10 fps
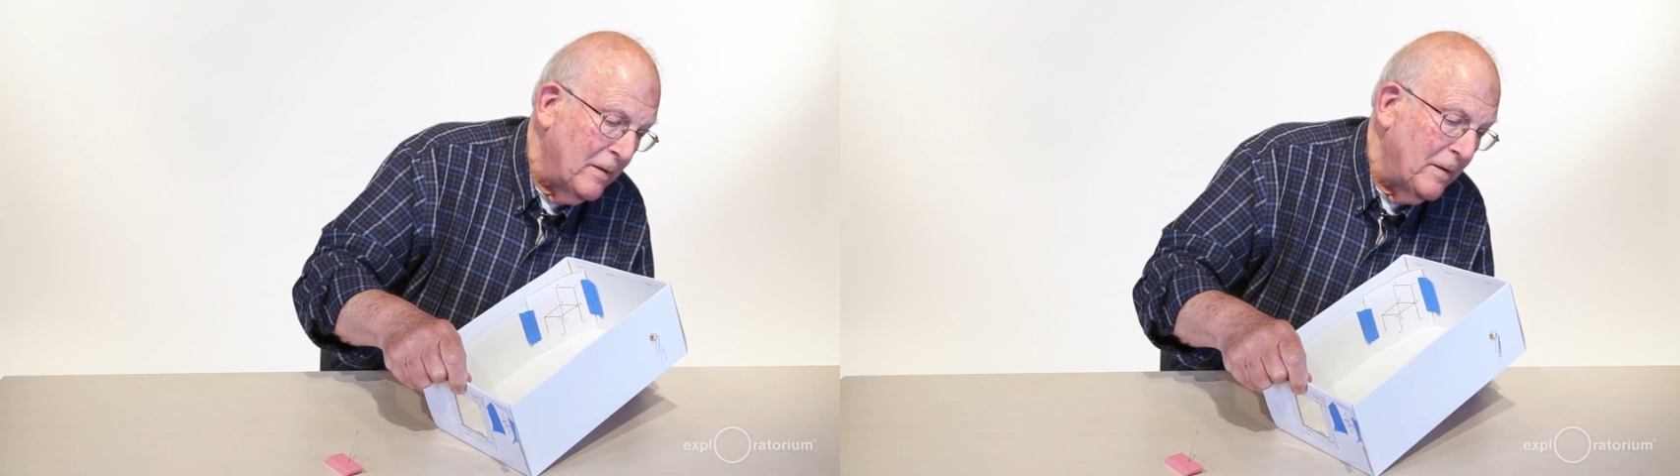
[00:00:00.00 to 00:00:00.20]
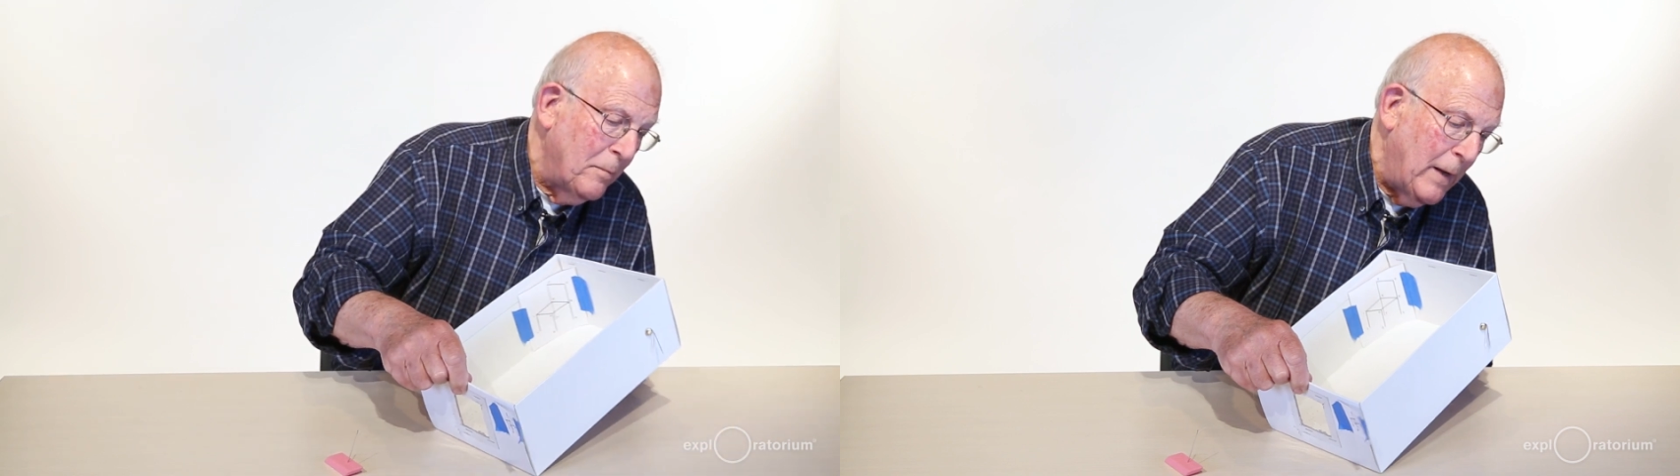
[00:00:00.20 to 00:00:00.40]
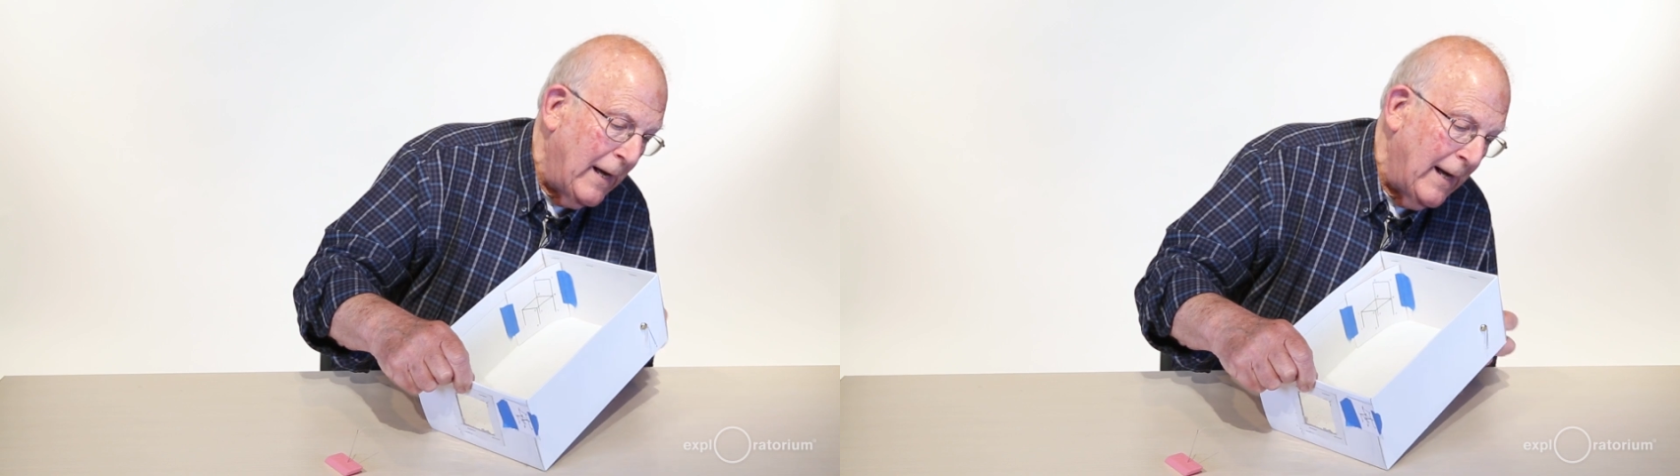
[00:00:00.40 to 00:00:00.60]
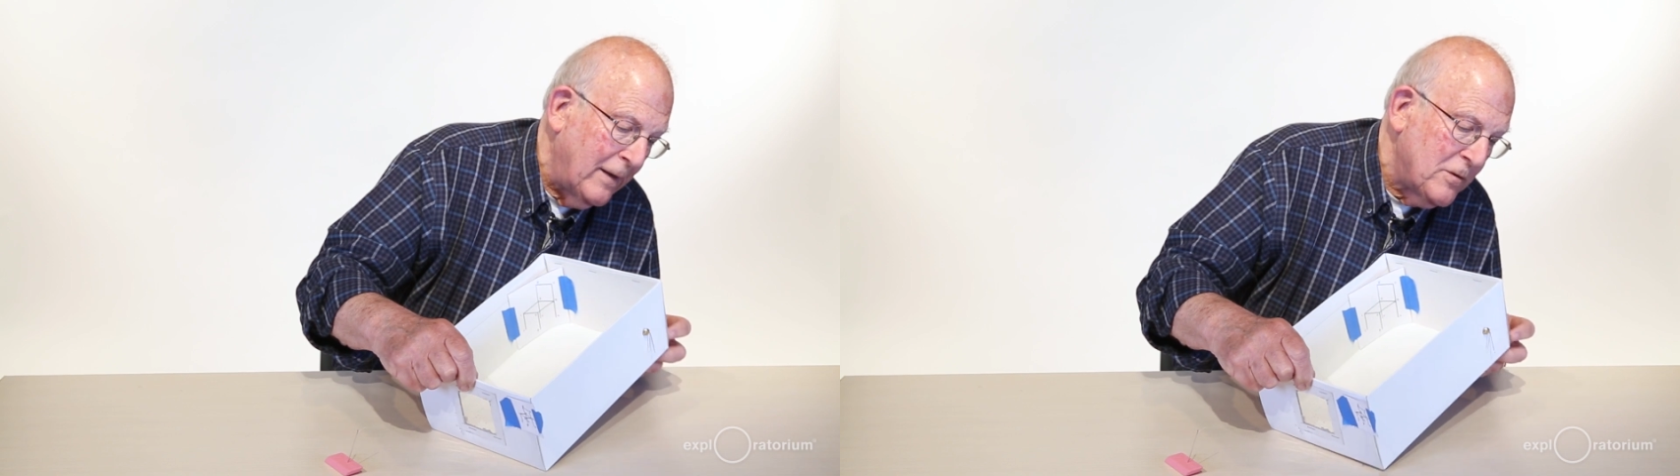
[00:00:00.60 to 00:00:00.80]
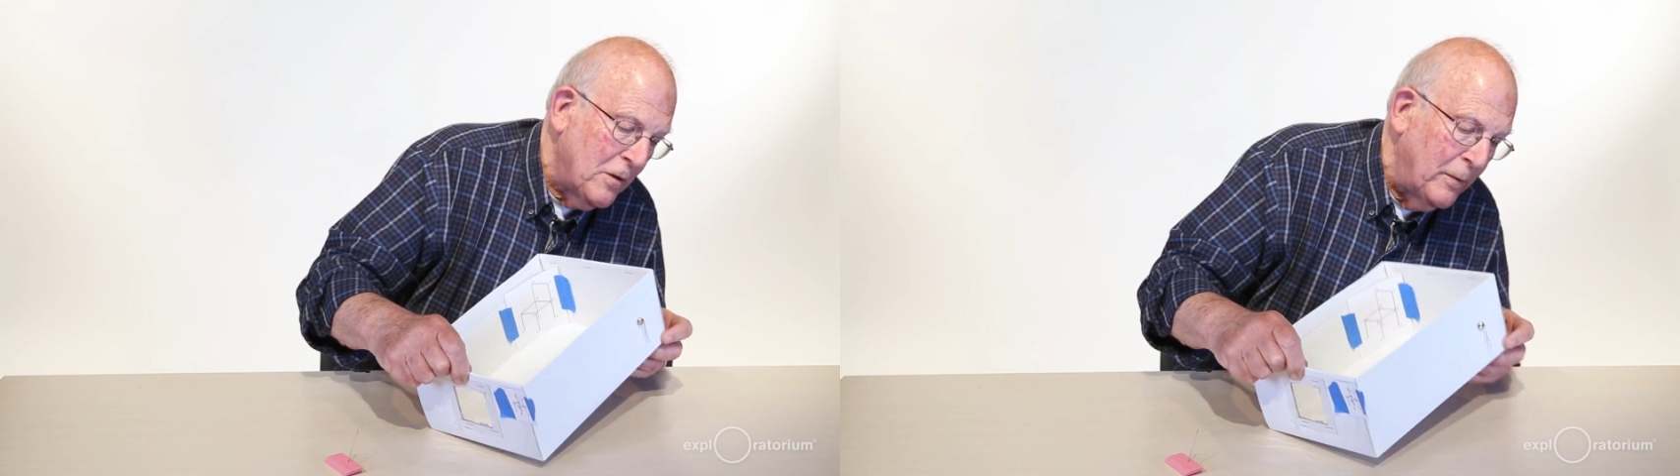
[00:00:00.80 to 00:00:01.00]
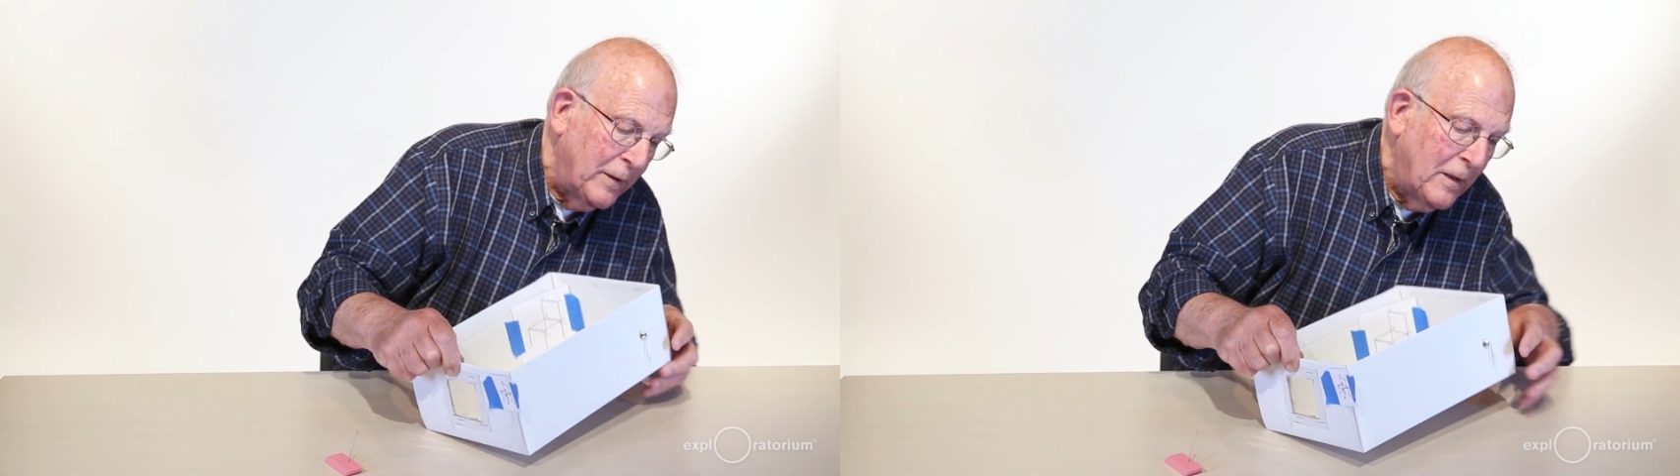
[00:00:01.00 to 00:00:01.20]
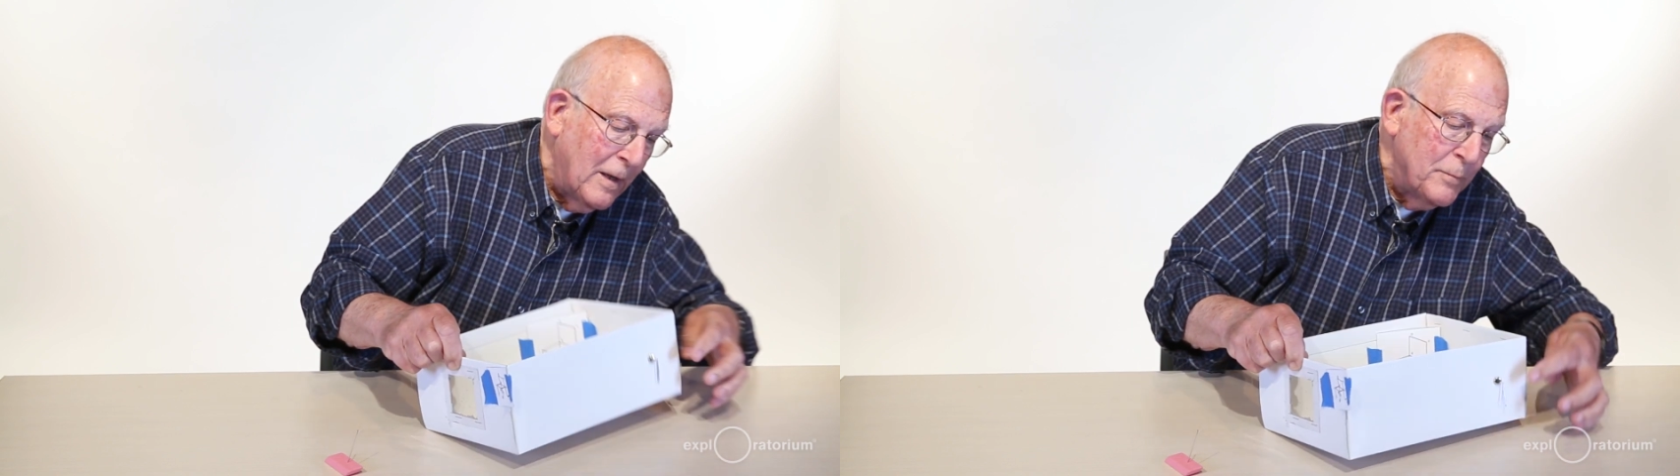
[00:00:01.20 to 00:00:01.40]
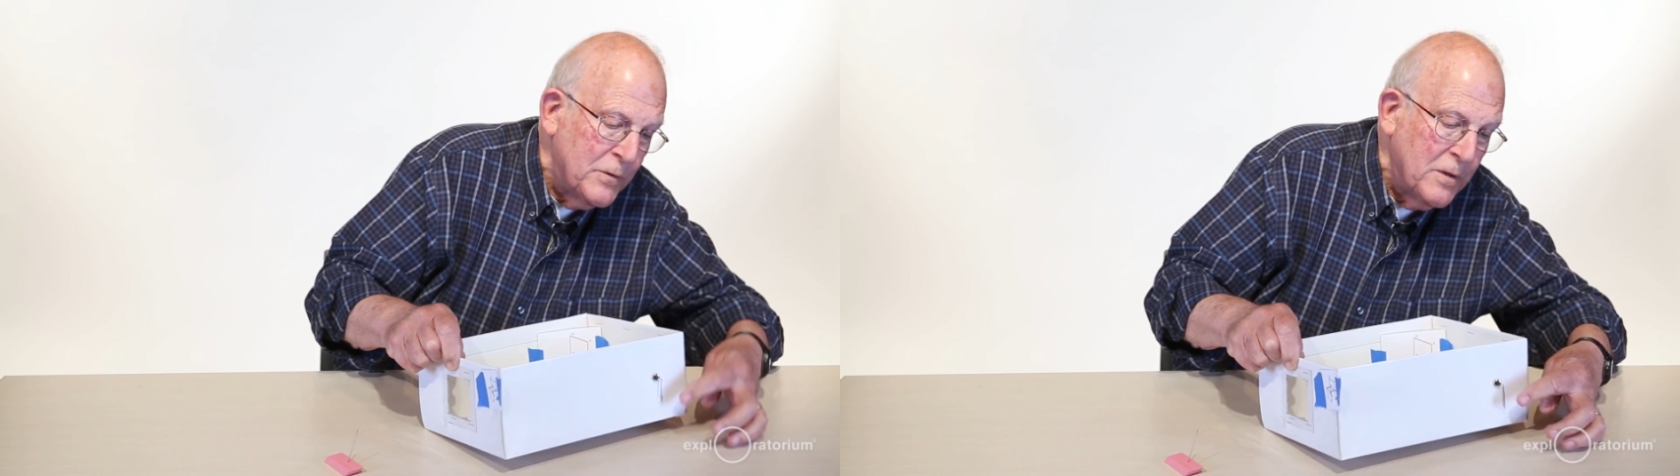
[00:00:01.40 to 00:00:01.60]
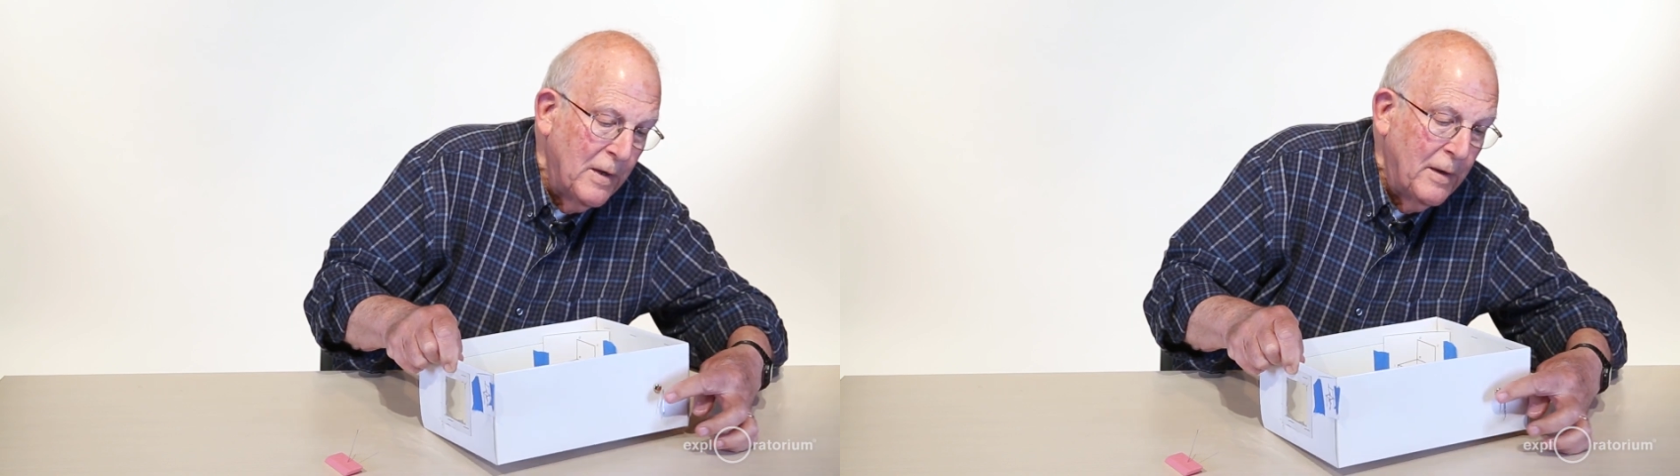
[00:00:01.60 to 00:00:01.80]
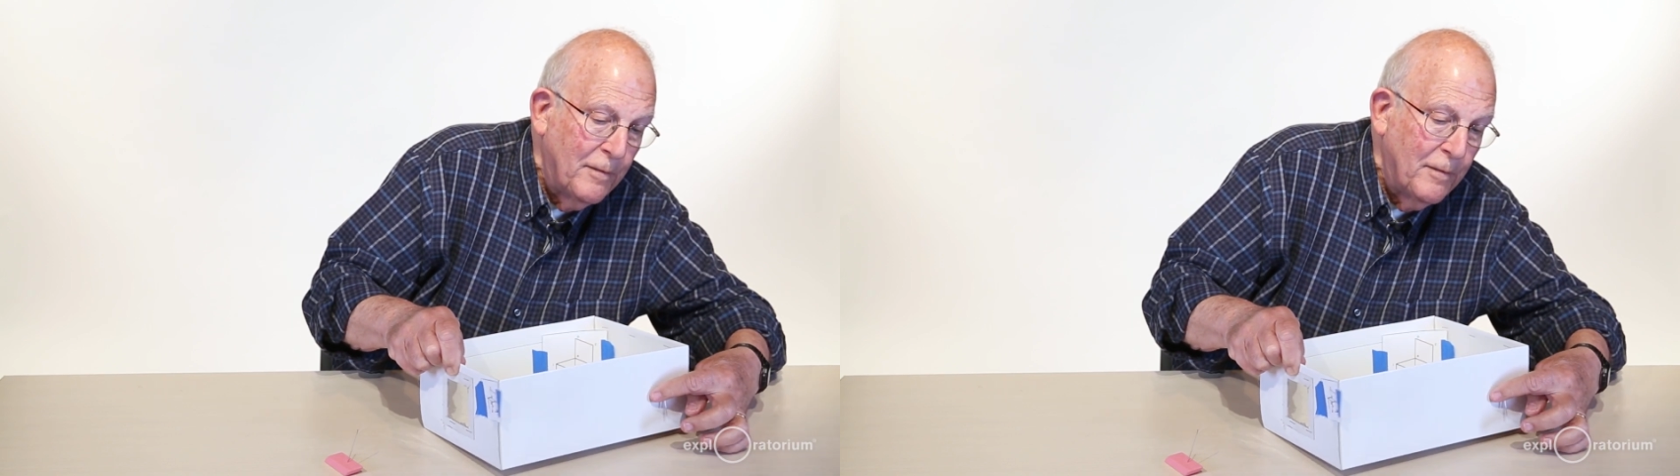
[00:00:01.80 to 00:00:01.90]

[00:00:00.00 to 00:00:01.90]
on the back, so it comes